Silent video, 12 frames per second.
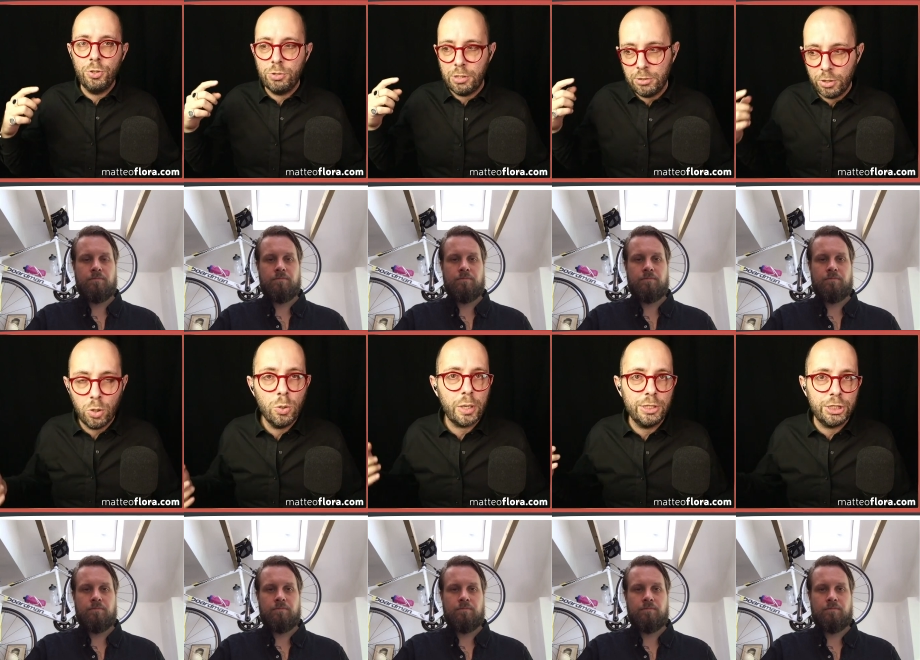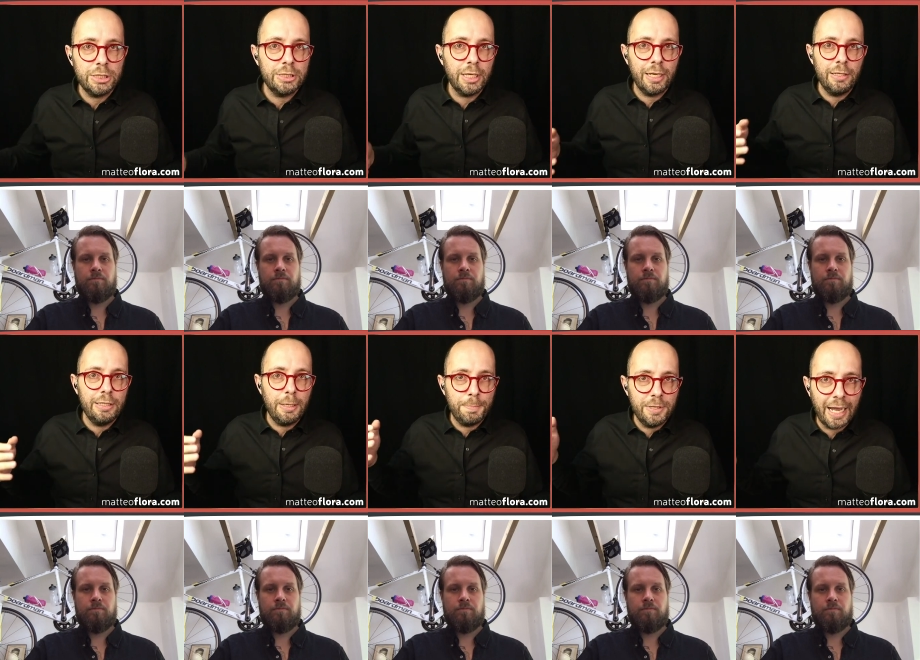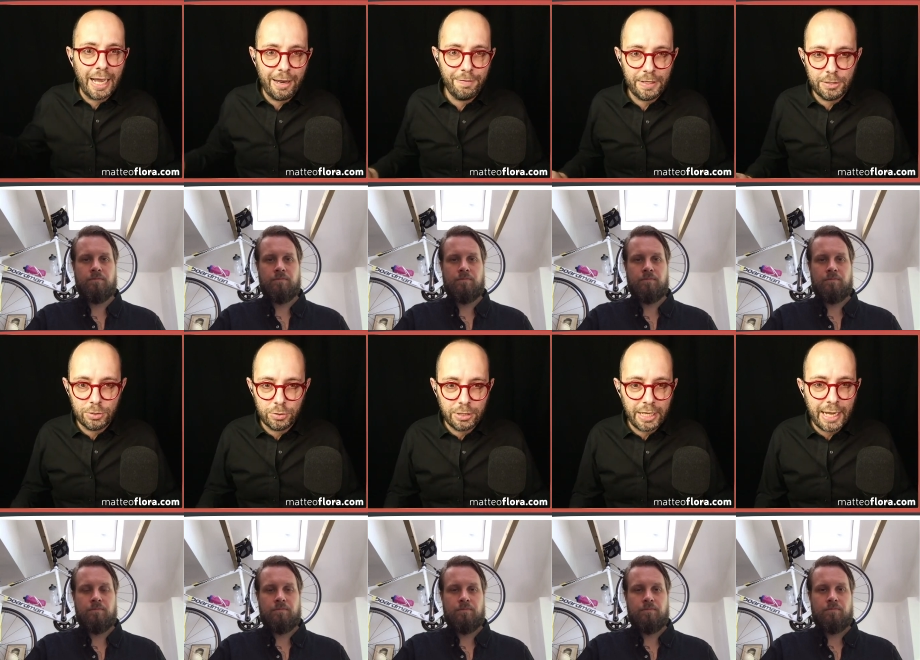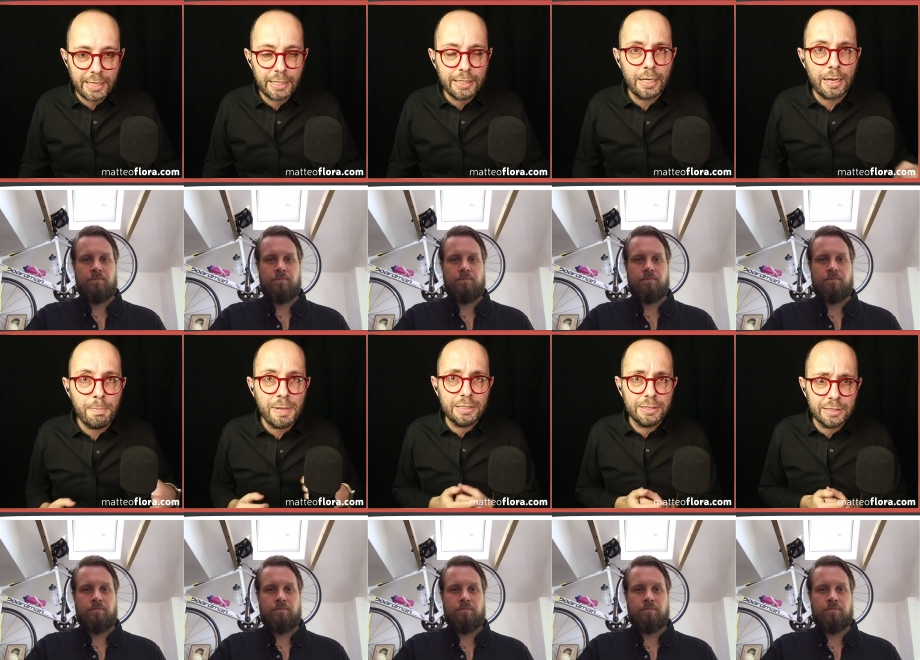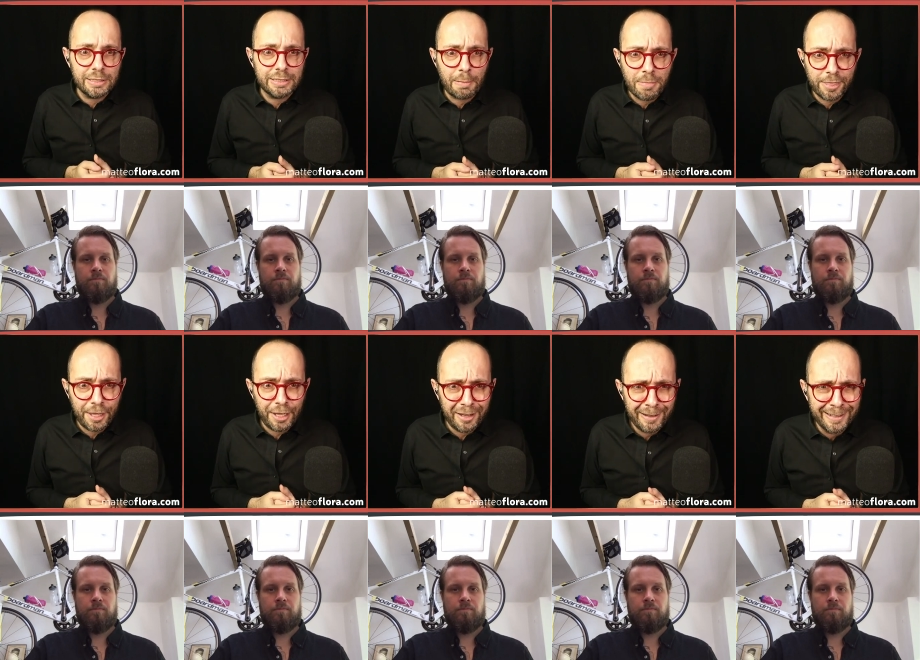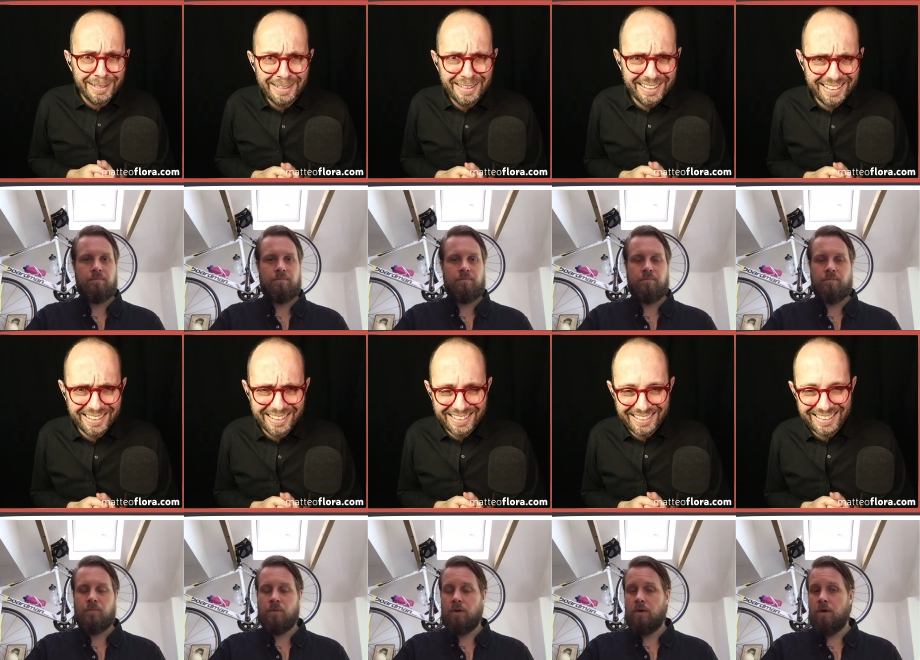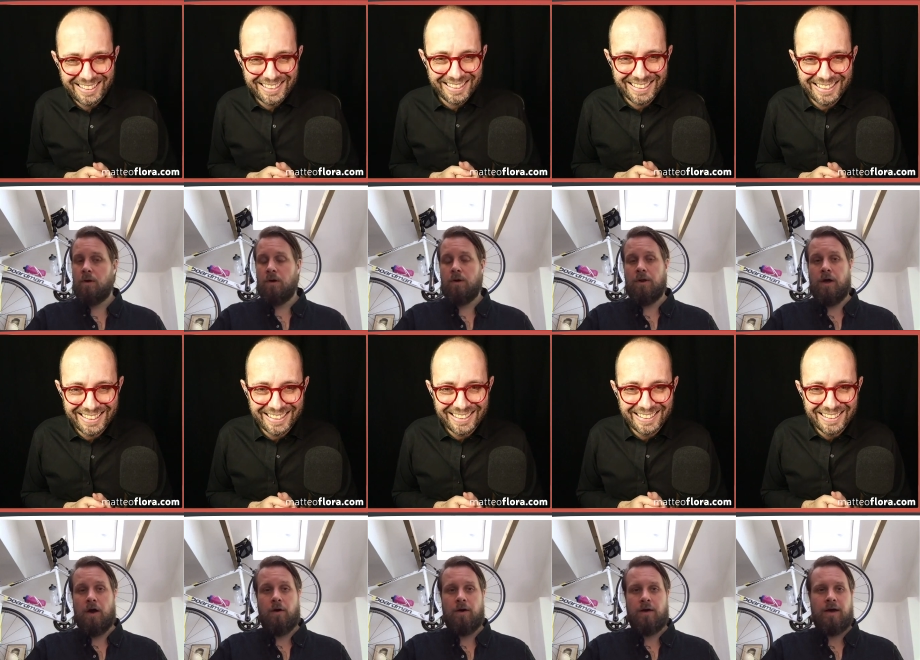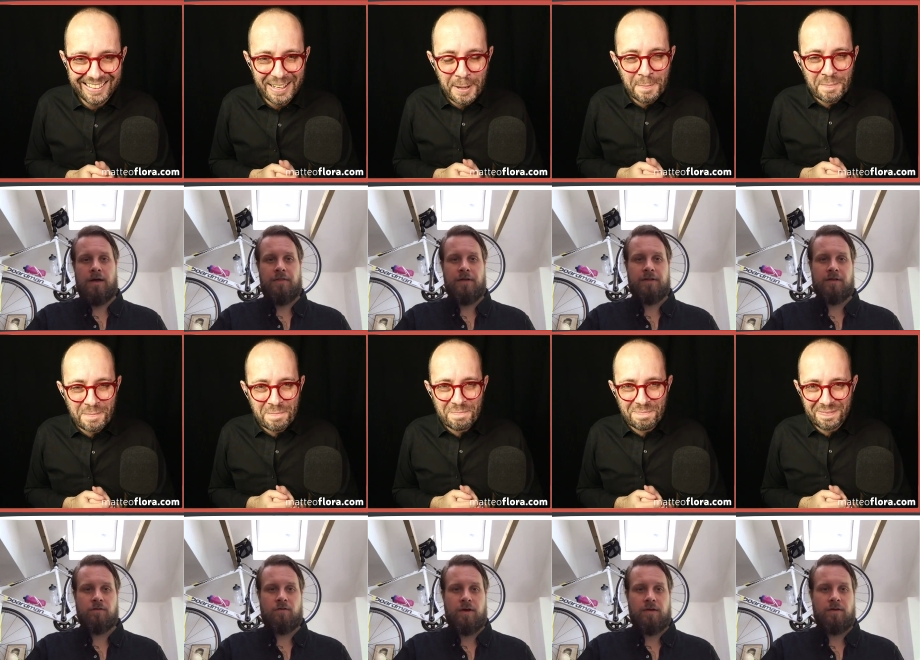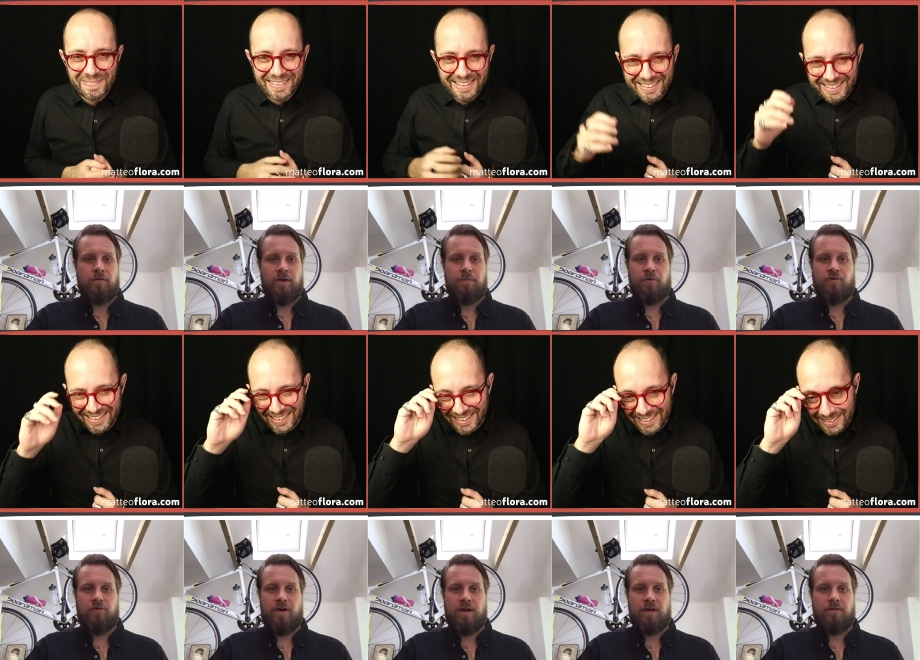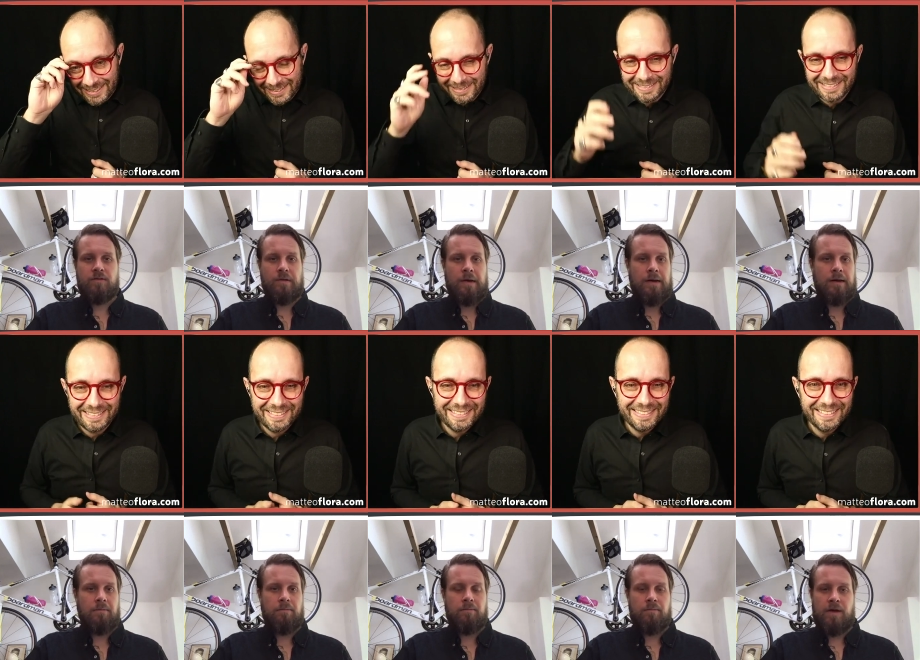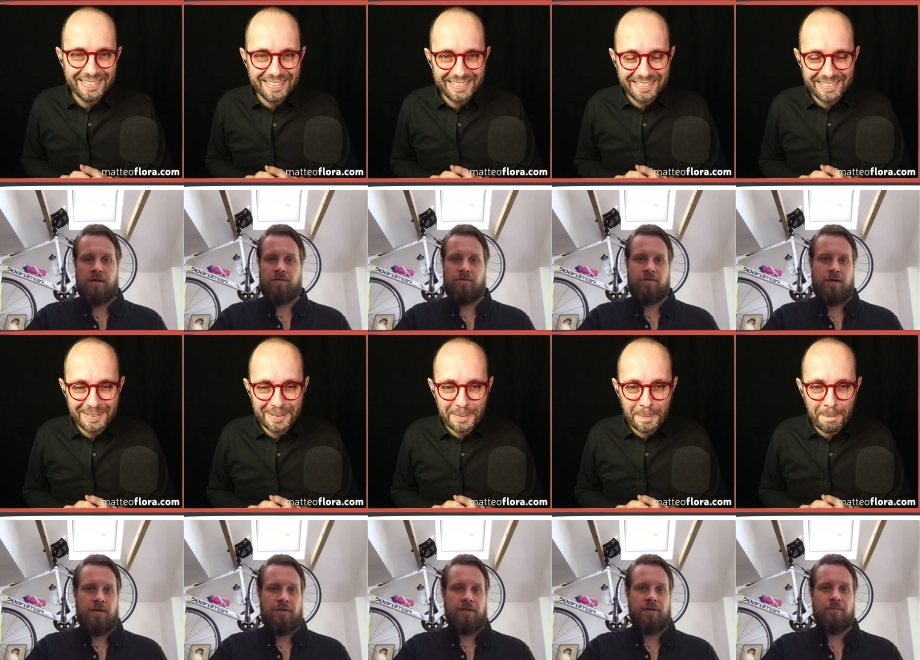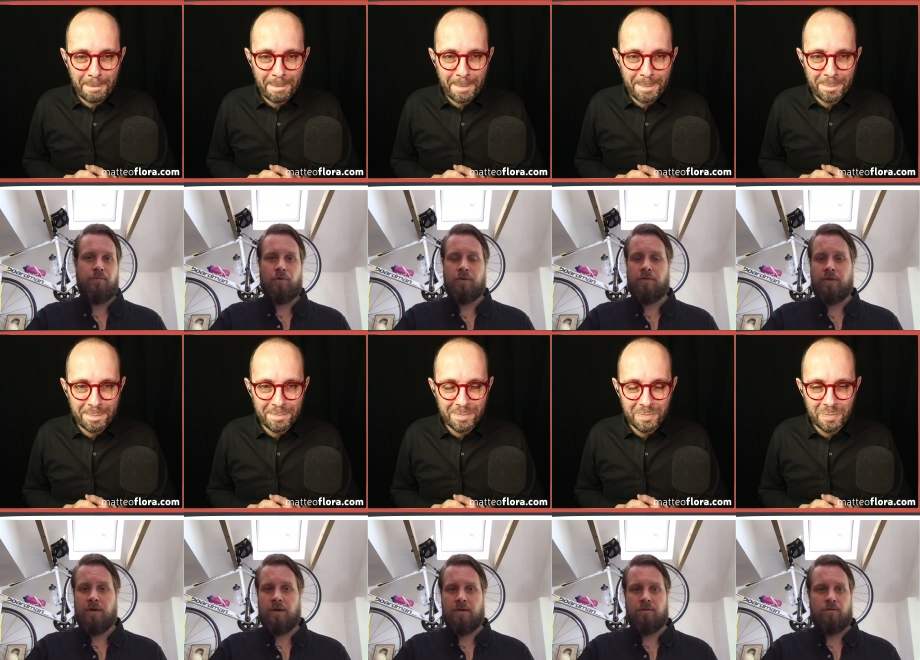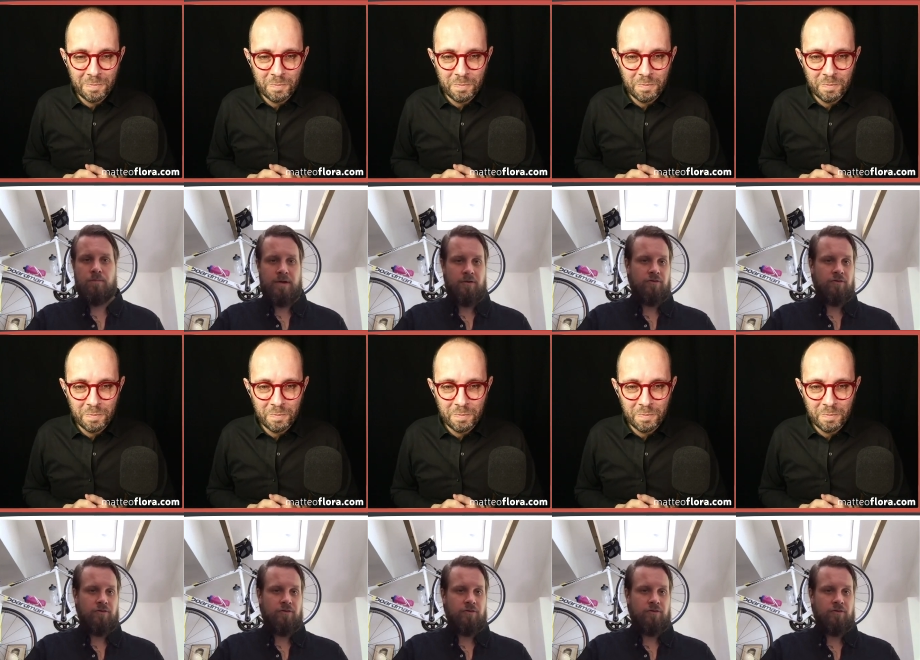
Speaker 1: You can go register and deep dive into the data. Did I miss something?
Speaker 2: No, I think that's great. I really appreciate it. As I think the important thing, as you